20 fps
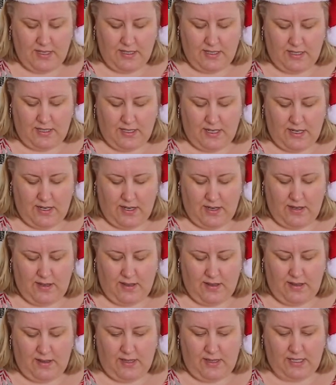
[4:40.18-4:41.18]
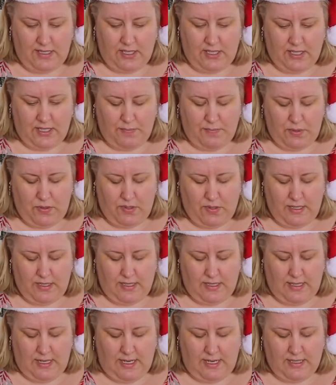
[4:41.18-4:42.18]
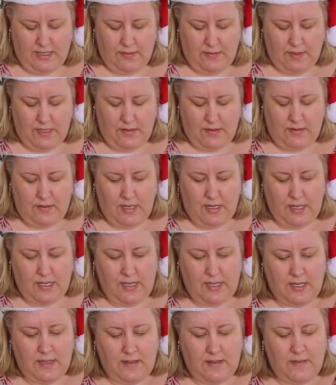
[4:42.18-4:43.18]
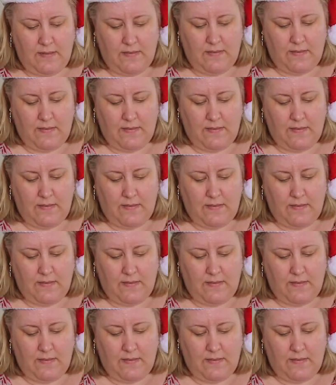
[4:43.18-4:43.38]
So let's just put this last one on here.